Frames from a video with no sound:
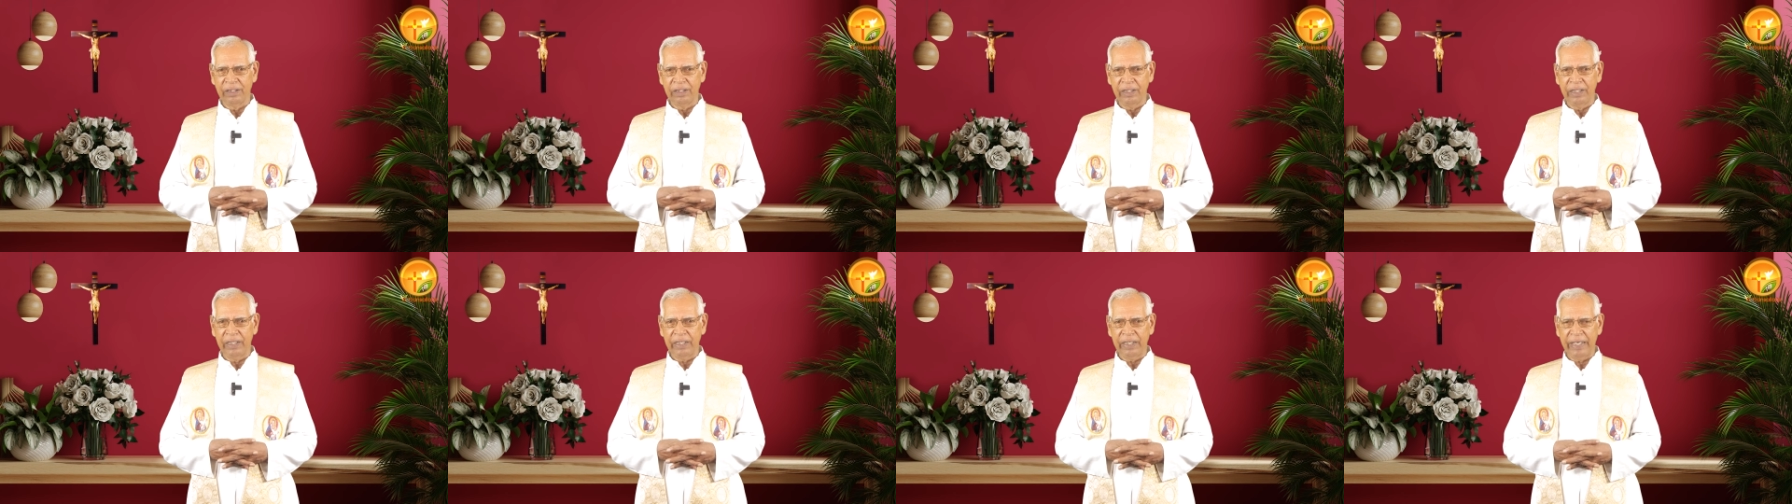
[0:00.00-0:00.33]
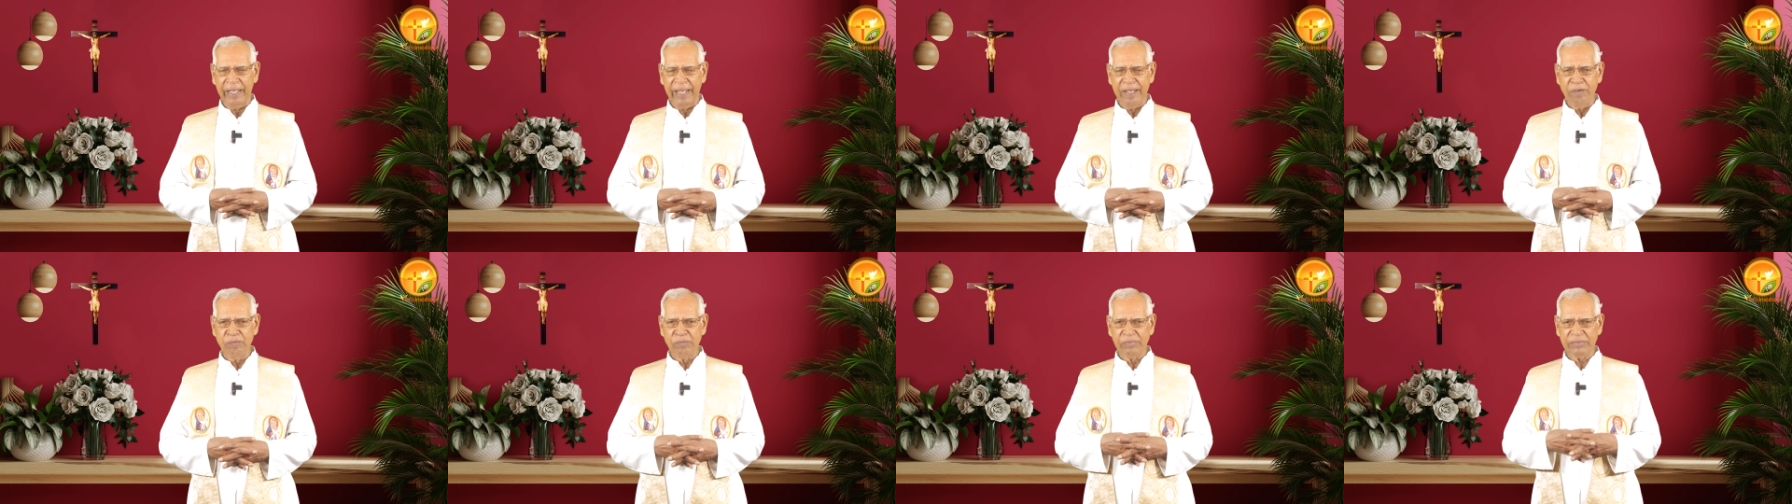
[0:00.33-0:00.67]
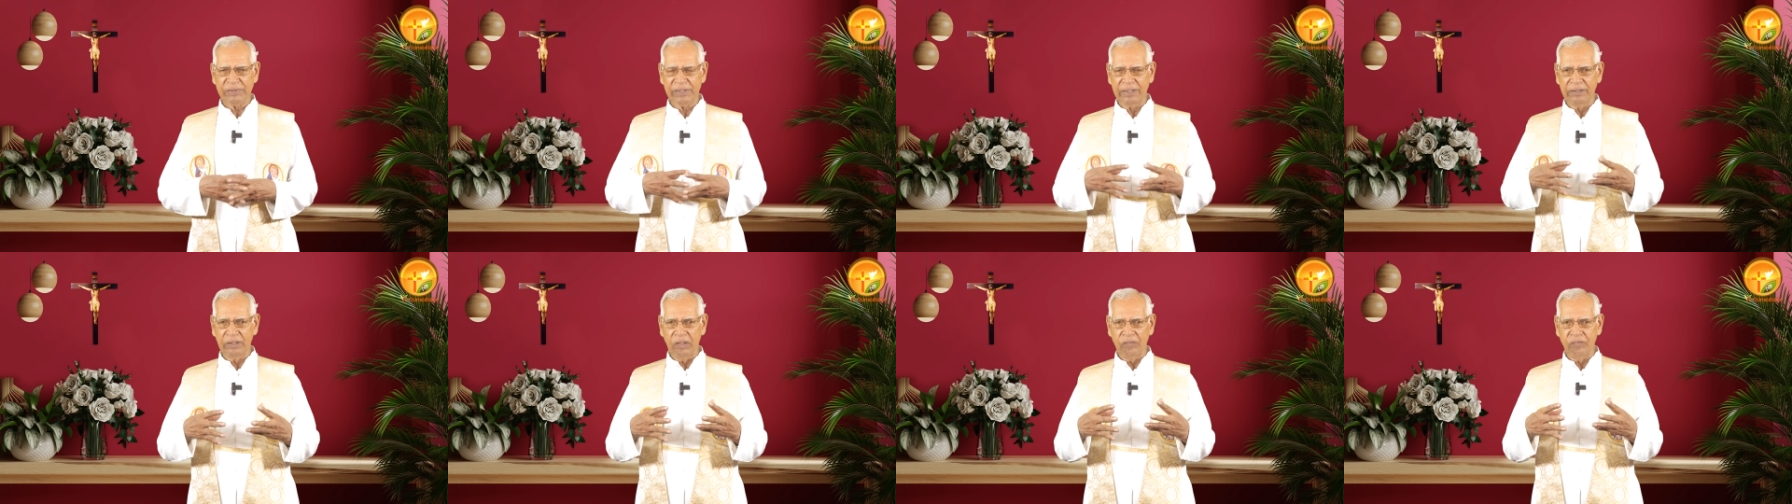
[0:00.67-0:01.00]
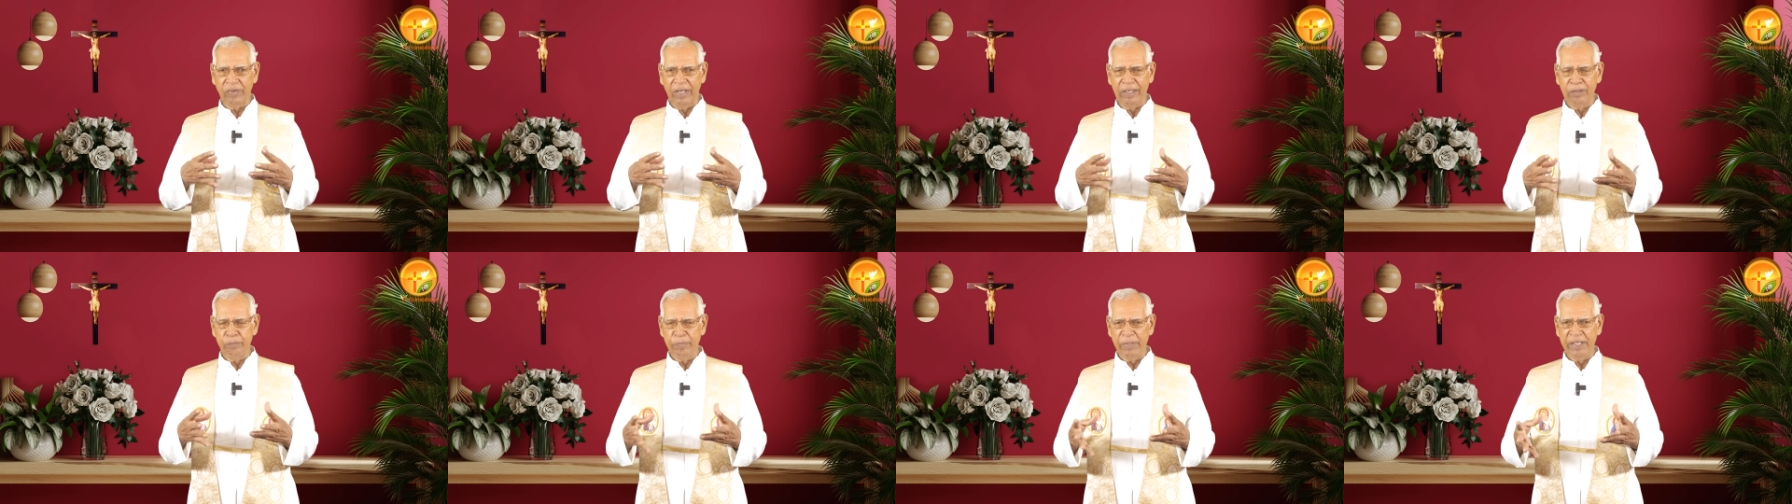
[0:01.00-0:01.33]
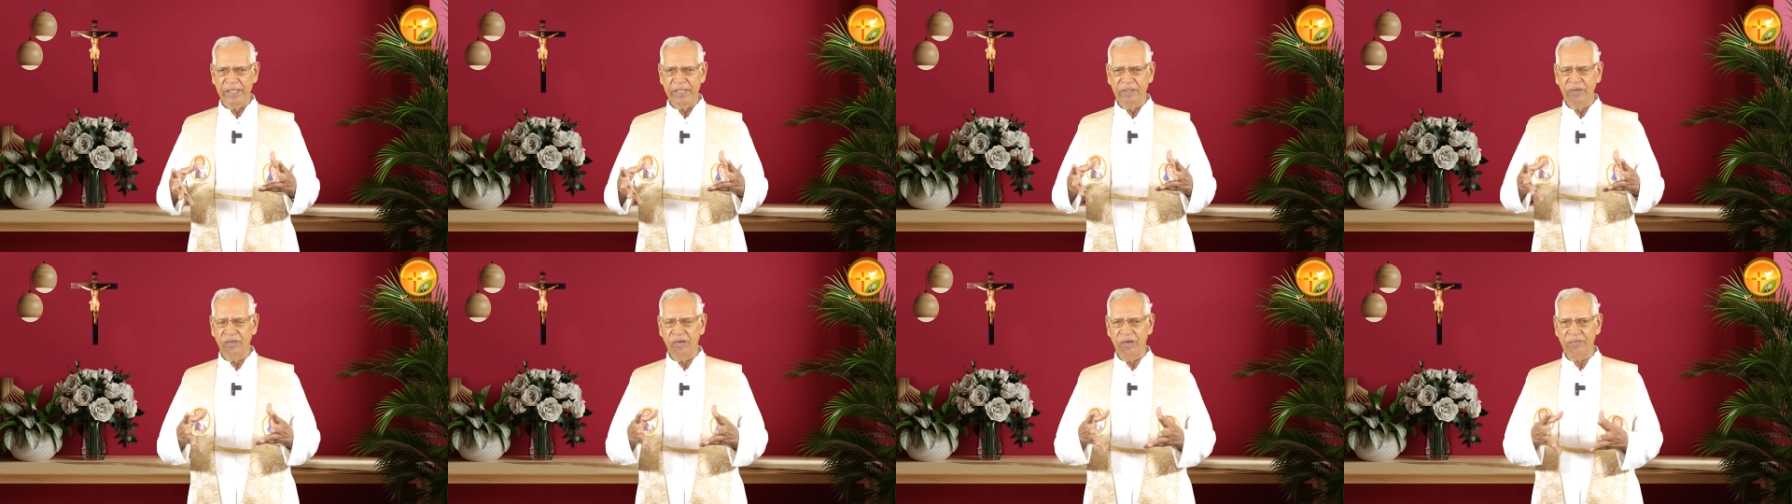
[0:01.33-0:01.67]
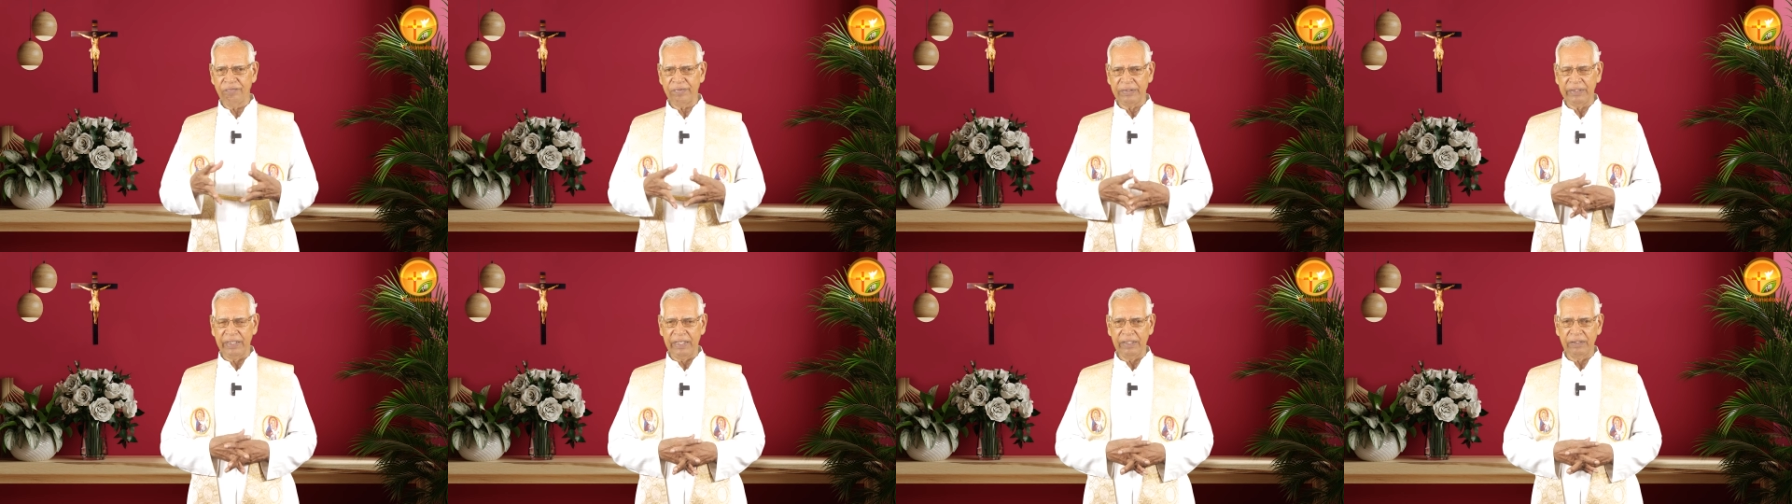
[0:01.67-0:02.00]
it aims at the well being
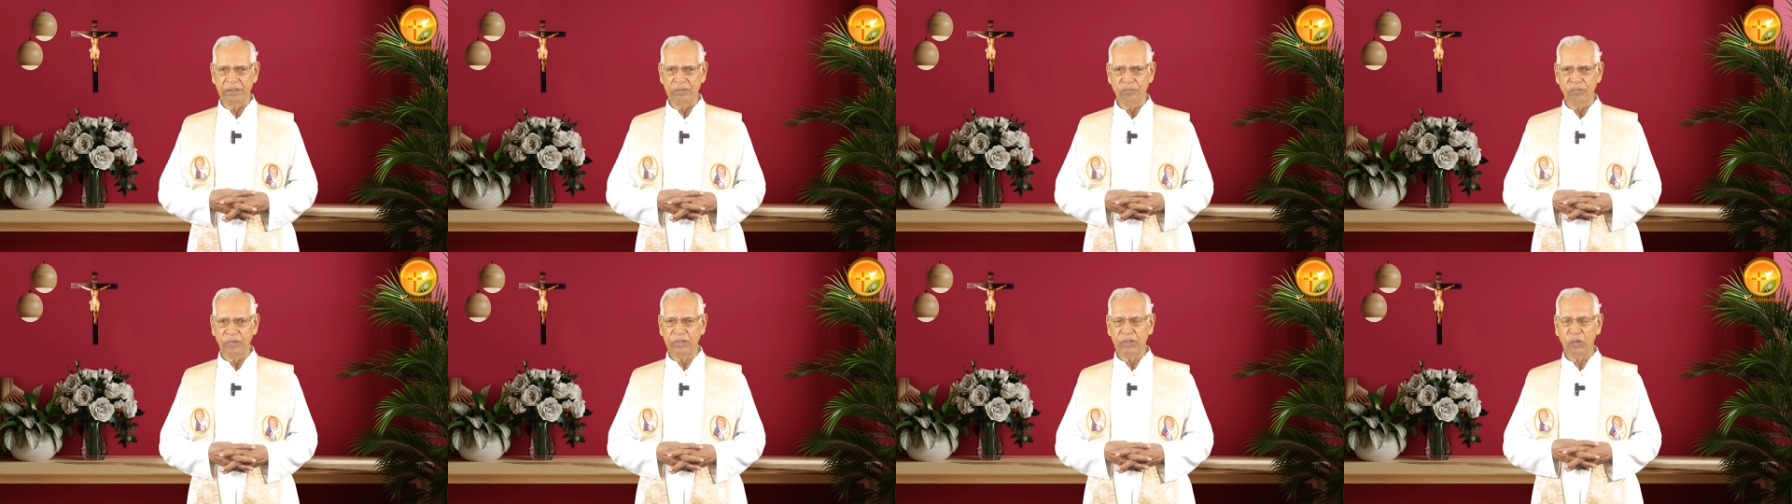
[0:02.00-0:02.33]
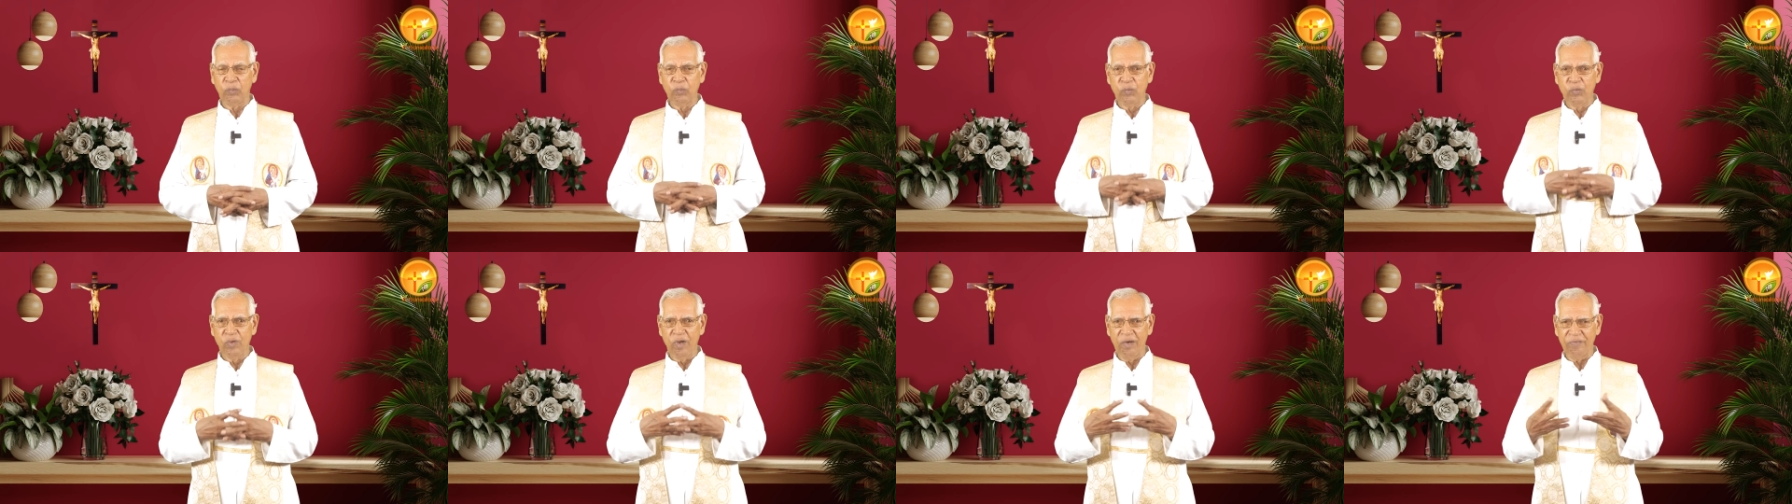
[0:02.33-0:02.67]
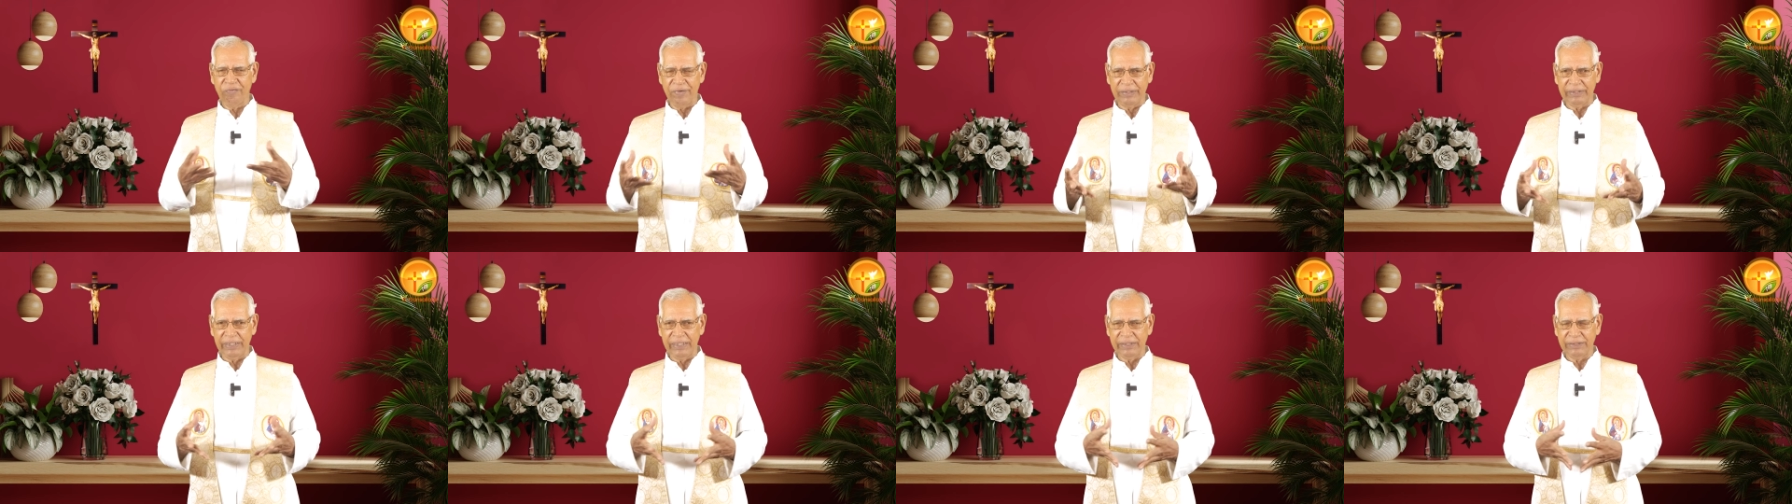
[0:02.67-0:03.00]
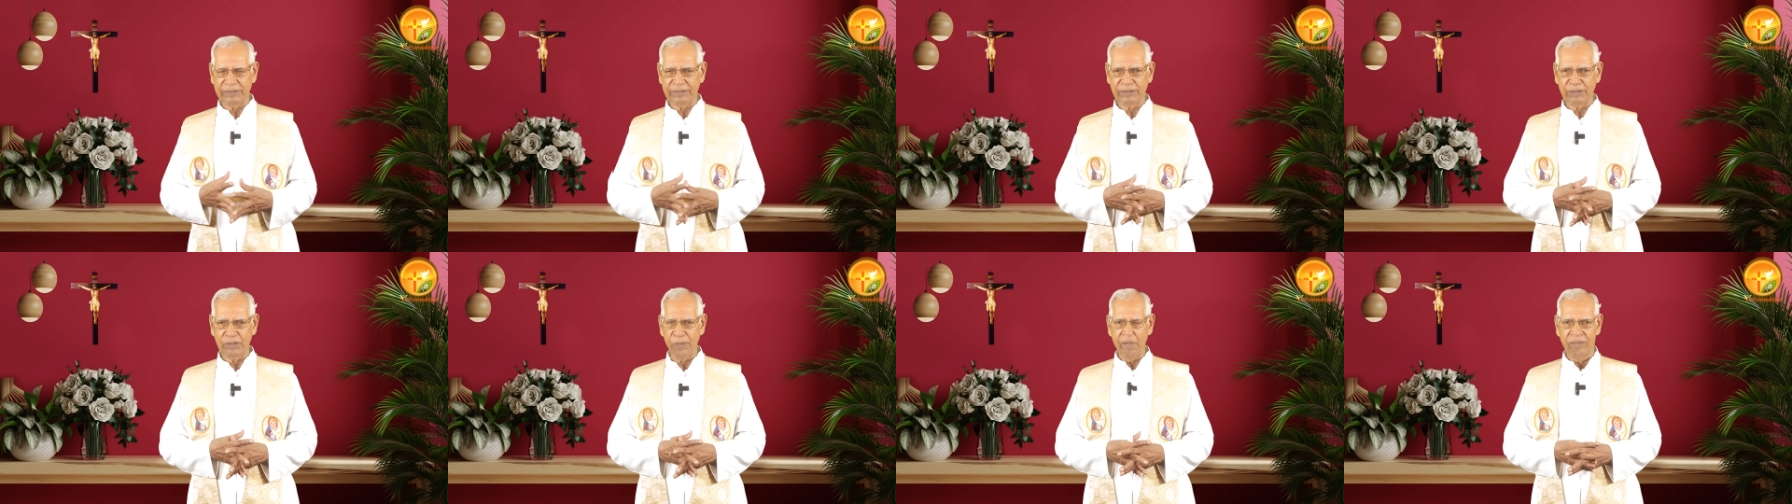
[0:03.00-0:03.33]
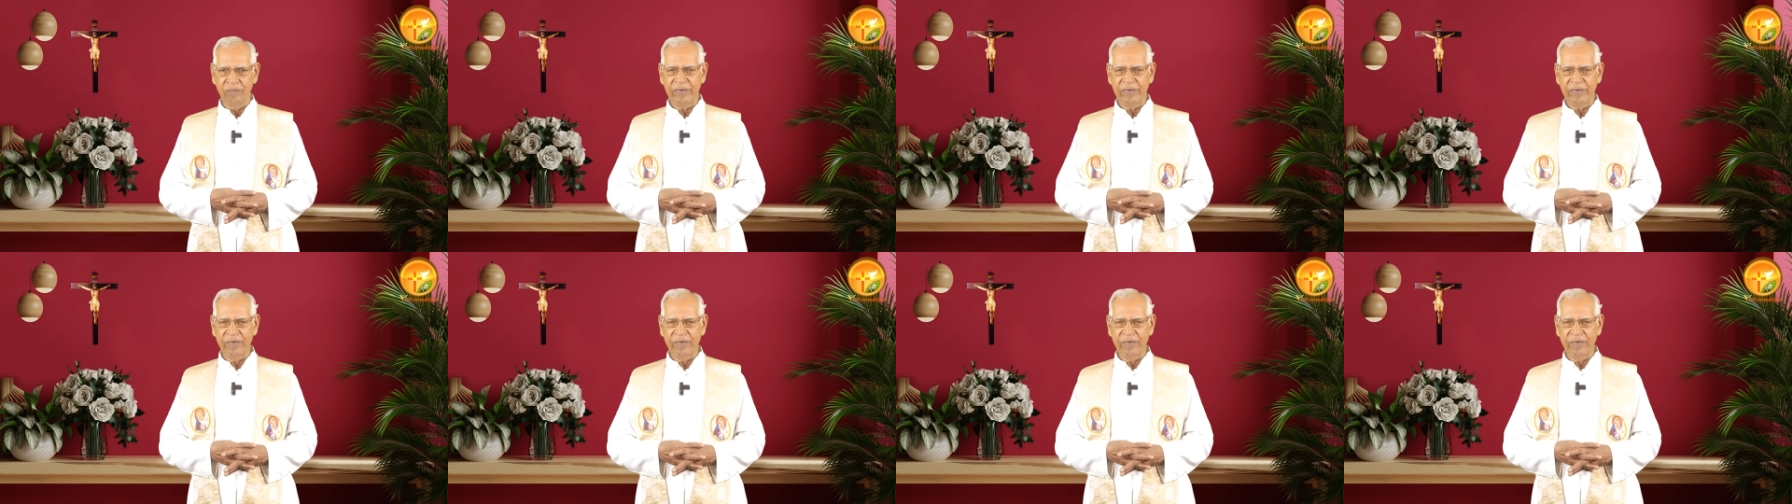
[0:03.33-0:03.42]
of others, for the good of others.